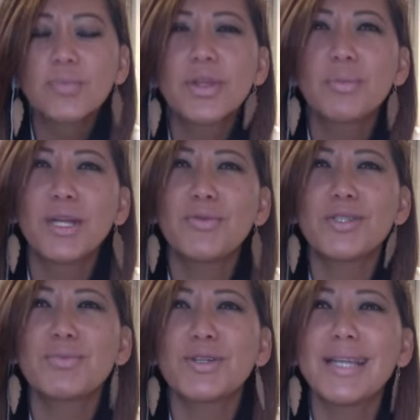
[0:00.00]
but it
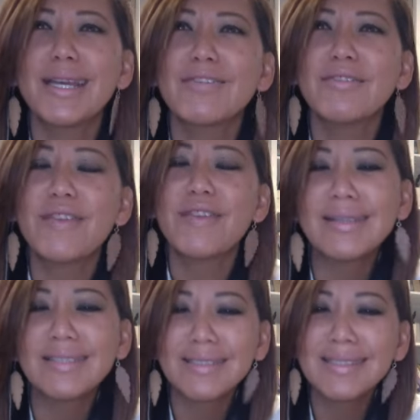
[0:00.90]
was more like
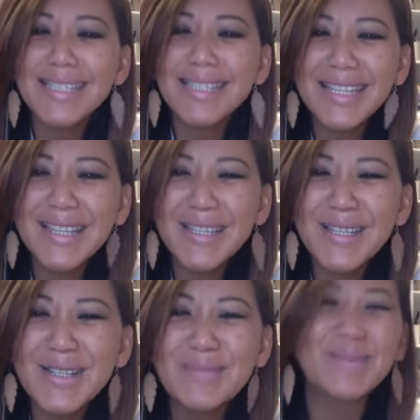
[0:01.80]

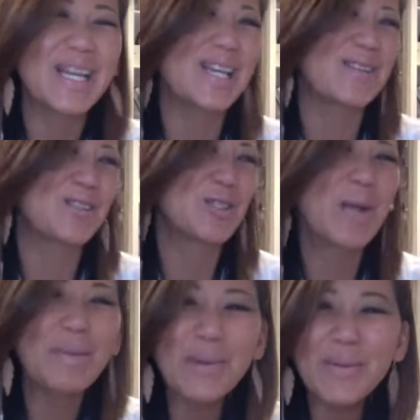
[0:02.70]
vandalism, like
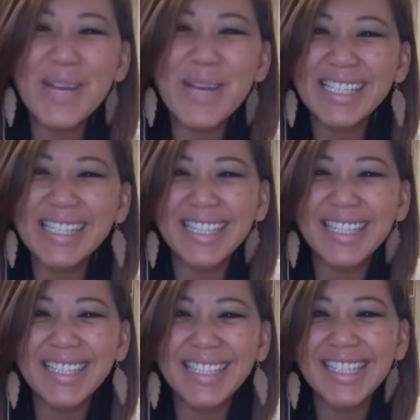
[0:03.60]

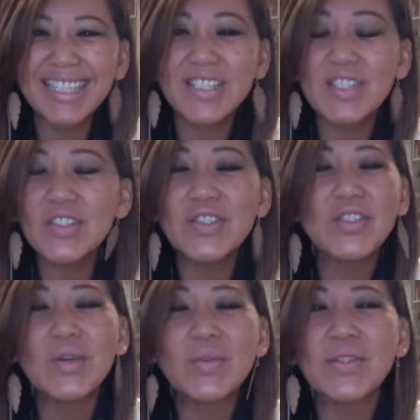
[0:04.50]
troublemaker.
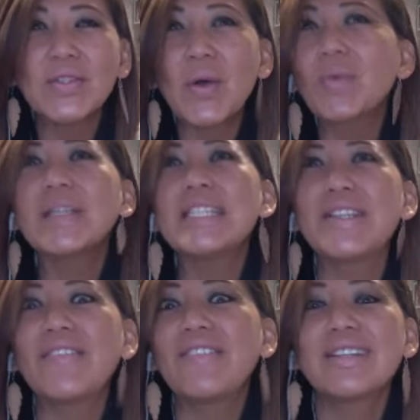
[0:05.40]
It was a totally
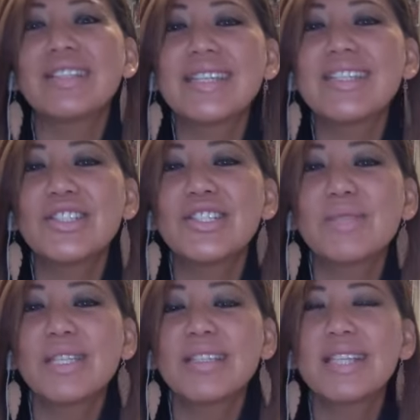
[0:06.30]
different attention
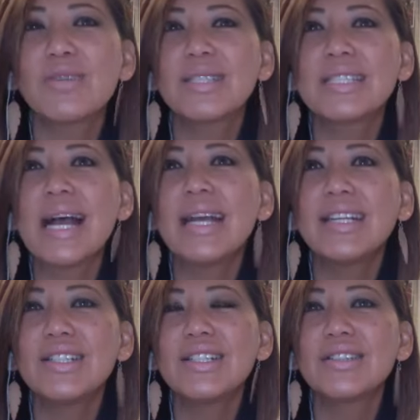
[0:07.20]
because I was
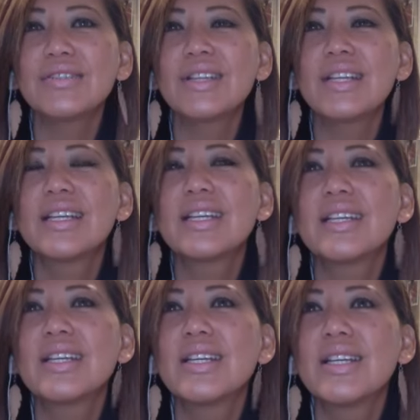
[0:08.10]
tired of
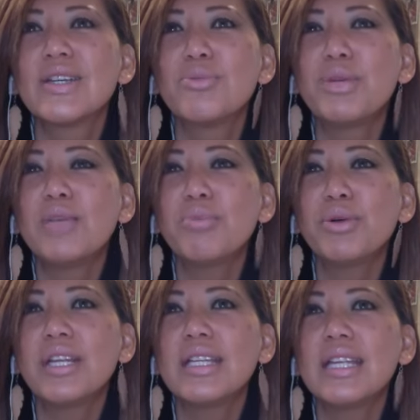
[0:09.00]
being
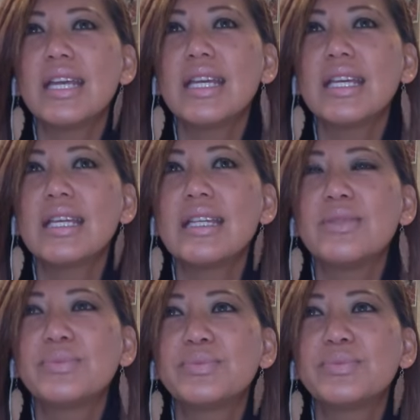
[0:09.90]
put in a